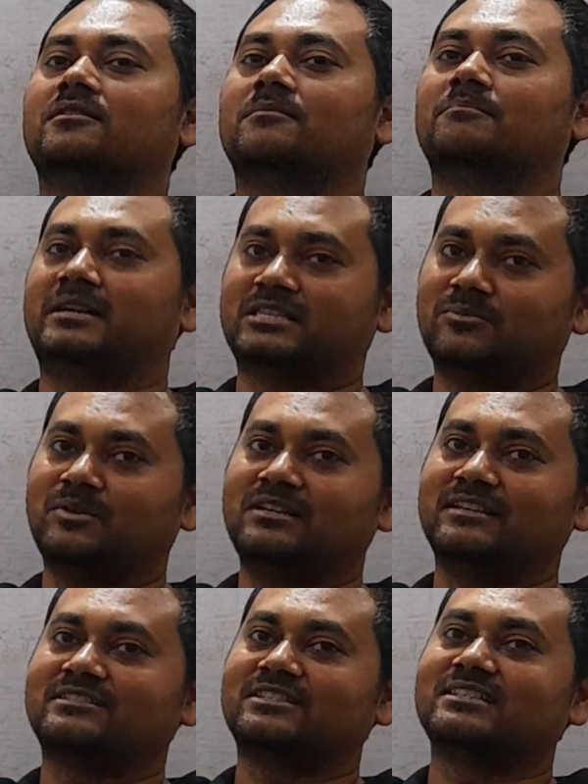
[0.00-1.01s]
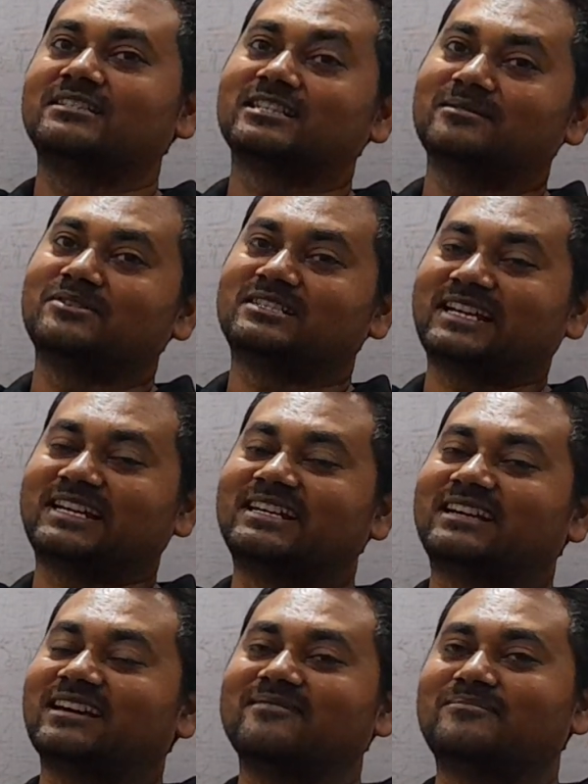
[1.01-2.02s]
By the way, it is little bit
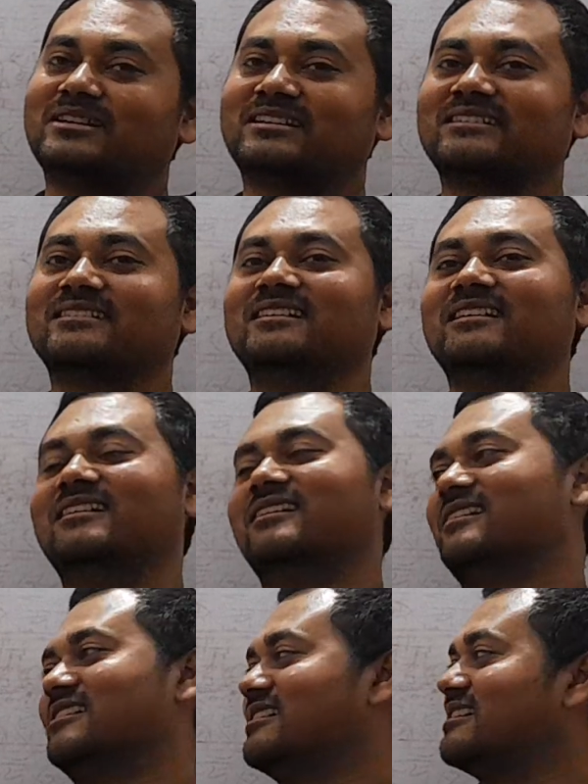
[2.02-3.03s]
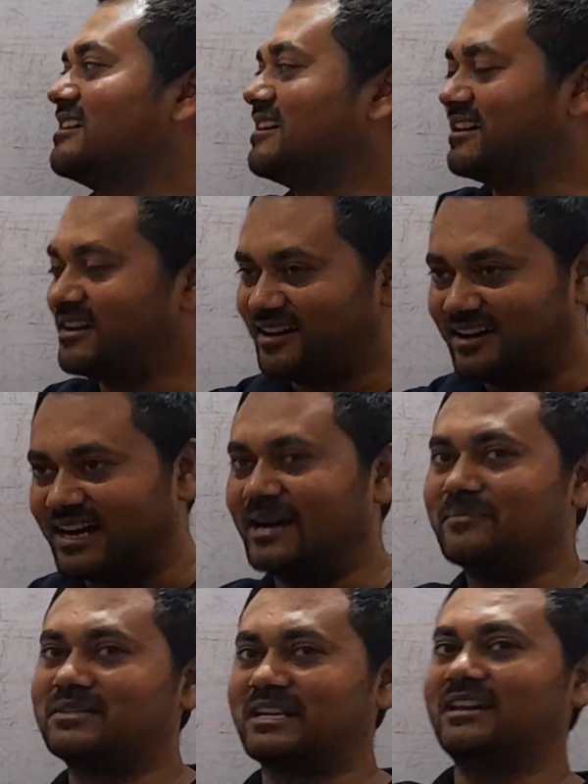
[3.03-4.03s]
technical, but I
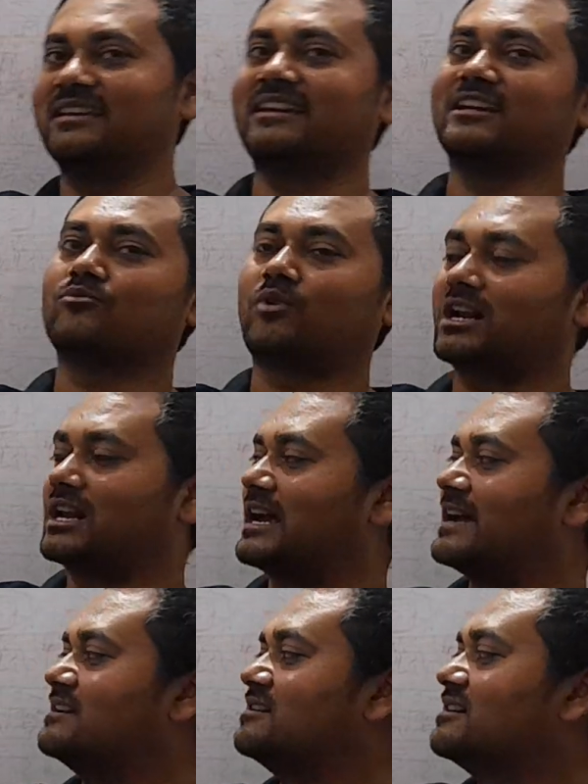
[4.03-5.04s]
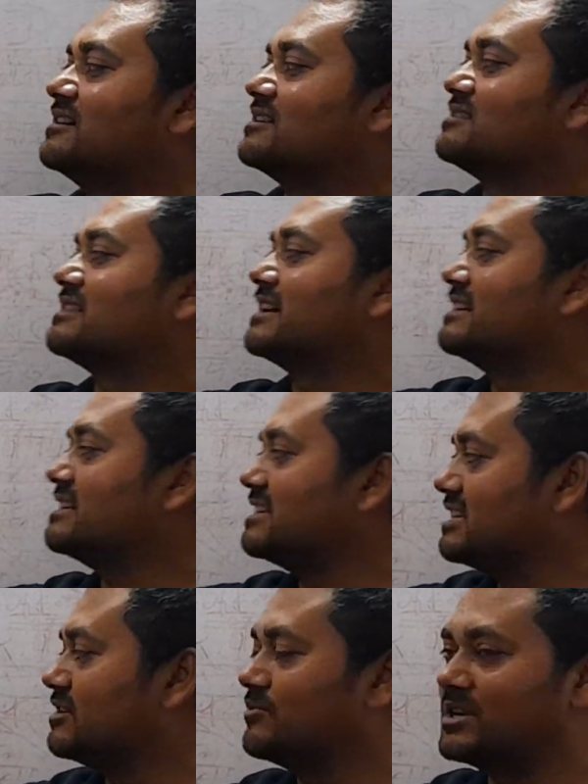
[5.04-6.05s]
am telling in one line that
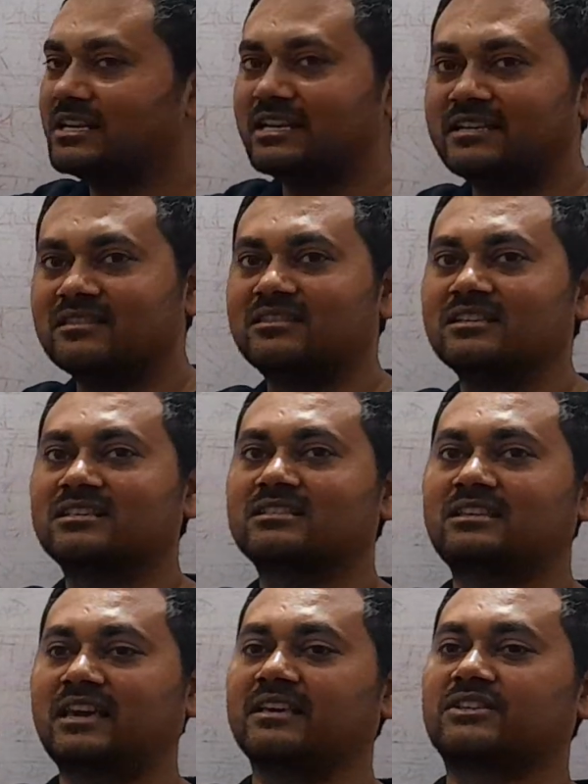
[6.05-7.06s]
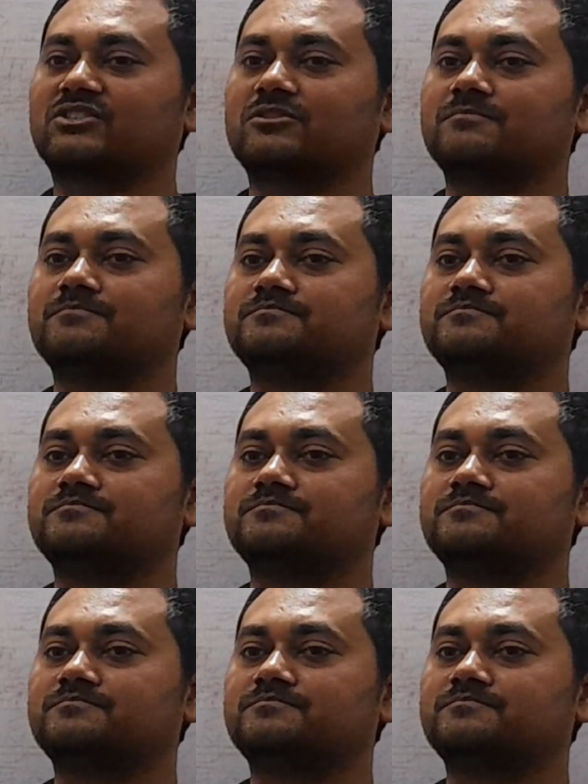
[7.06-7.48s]
even in this case,